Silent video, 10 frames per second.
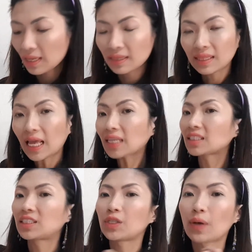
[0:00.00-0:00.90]

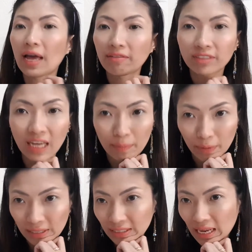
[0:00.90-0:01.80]
Next, you have
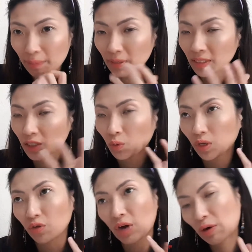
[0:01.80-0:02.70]
cypress. Cypress is one
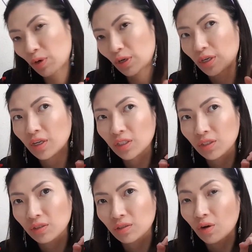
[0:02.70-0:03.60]
of our
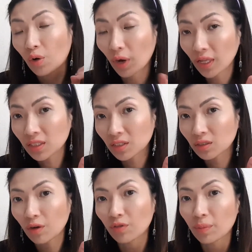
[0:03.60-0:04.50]
oils
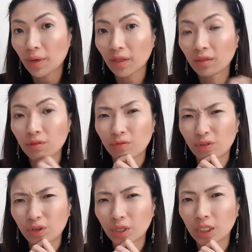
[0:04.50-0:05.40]
of the month
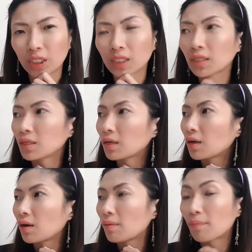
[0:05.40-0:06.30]
for
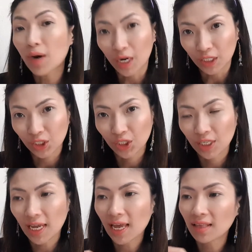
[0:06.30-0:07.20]
March.
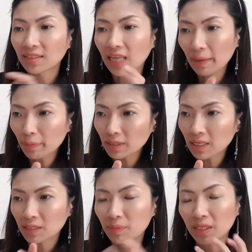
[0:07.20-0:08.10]
And cypress
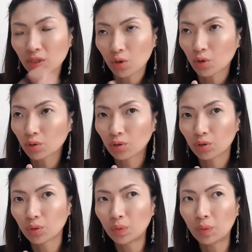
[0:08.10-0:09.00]
has been known
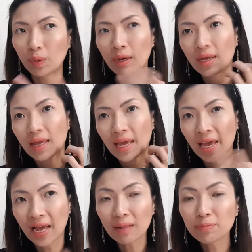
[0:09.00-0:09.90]
to
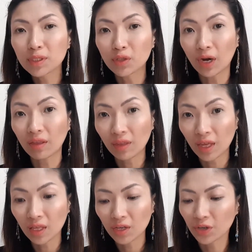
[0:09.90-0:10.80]
help
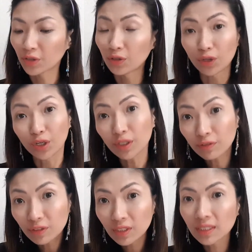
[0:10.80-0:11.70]
strengthen your
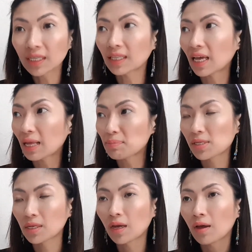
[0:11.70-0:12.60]
nerves. It
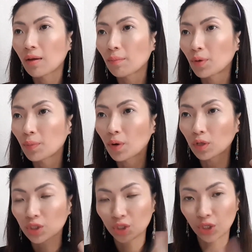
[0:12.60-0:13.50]
helps
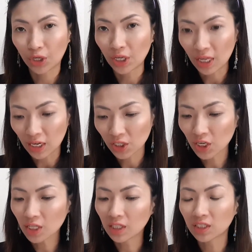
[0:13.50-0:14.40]
promote
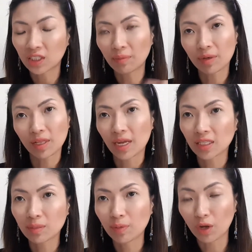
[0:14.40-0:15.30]
circulation. It
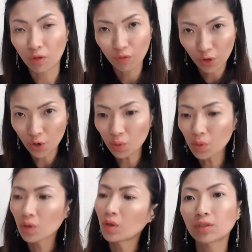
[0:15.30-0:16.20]
stimulates blood flow.
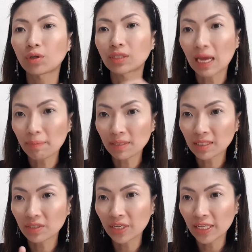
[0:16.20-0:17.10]
So cypress
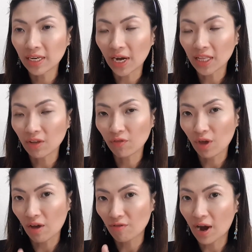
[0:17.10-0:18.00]
is really great if you
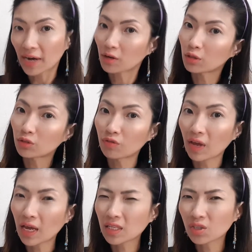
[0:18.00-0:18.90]
have varicose
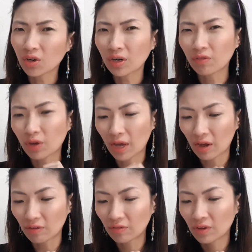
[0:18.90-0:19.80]
veins or if you
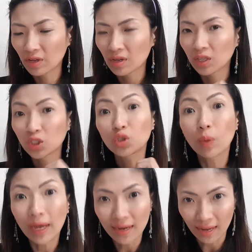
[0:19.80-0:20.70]
have
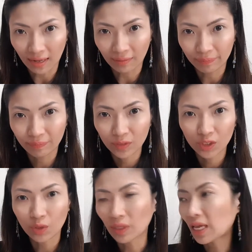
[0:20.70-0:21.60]
swelling.
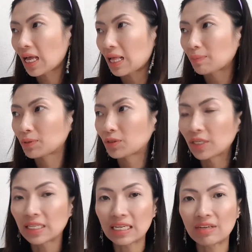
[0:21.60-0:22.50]
So it helps
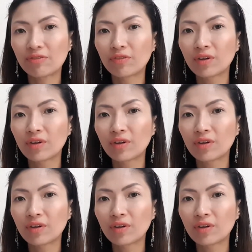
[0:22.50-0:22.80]
relieve